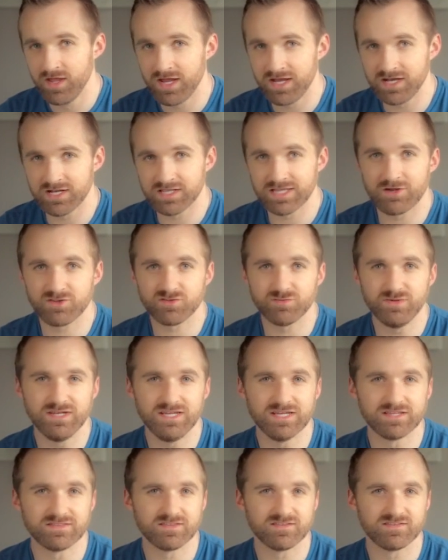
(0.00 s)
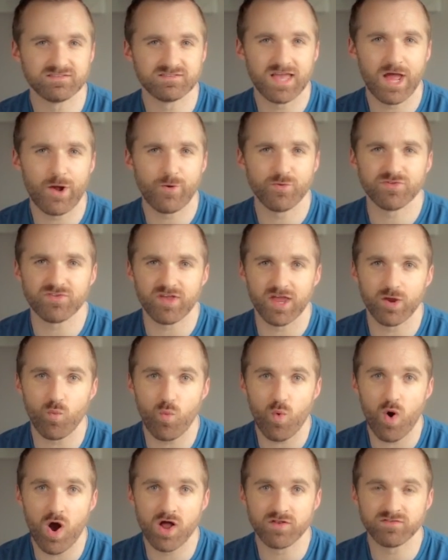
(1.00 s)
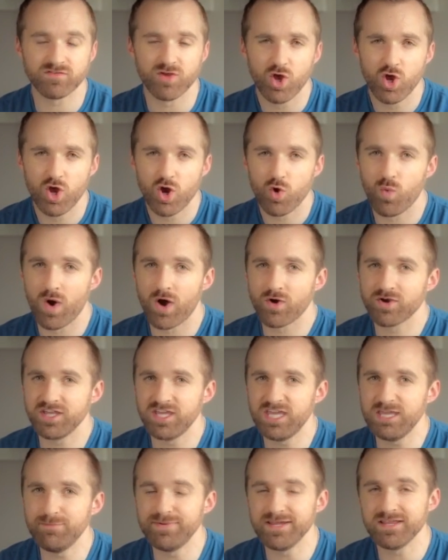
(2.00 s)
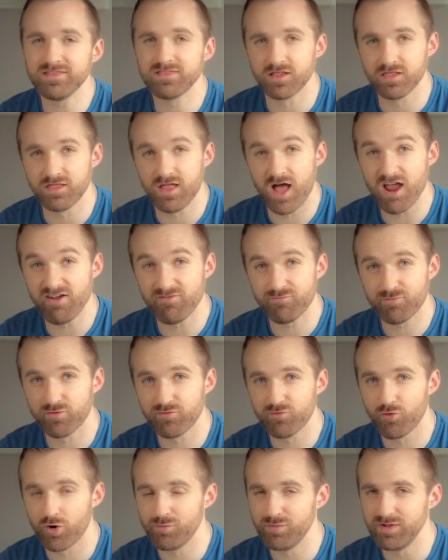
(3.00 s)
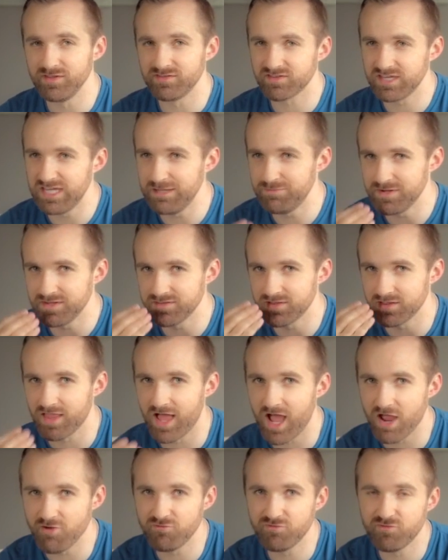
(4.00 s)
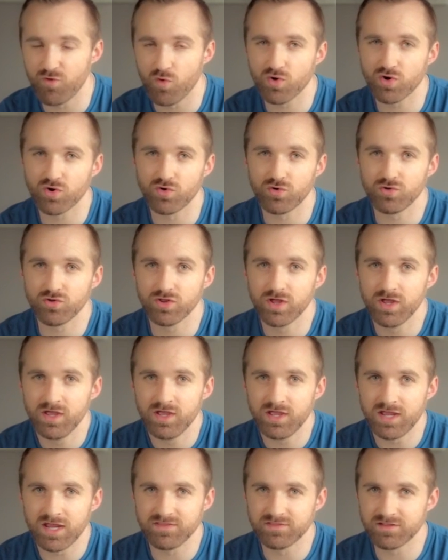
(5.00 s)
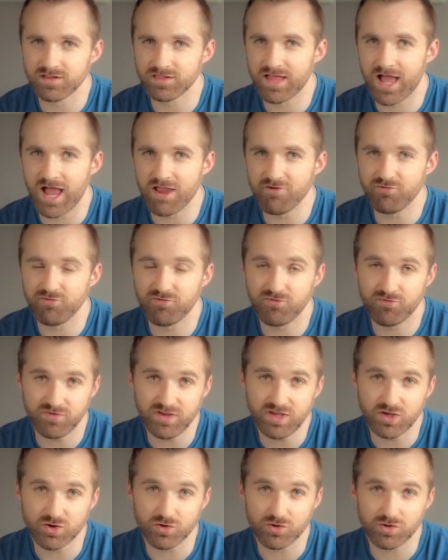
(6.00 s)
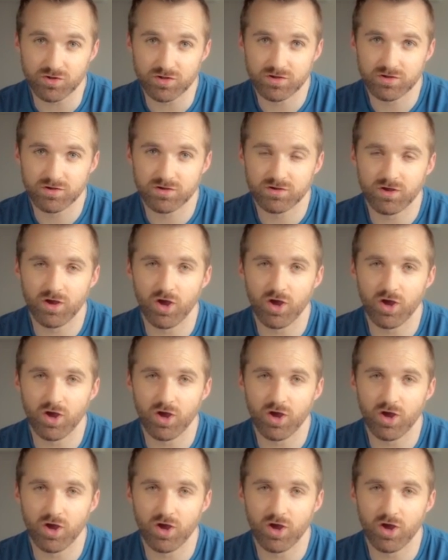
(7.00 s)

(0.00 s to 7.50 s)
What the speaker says: It allows me to get the sounds I want while keeping the live performance, keeping the live vocal and the live feel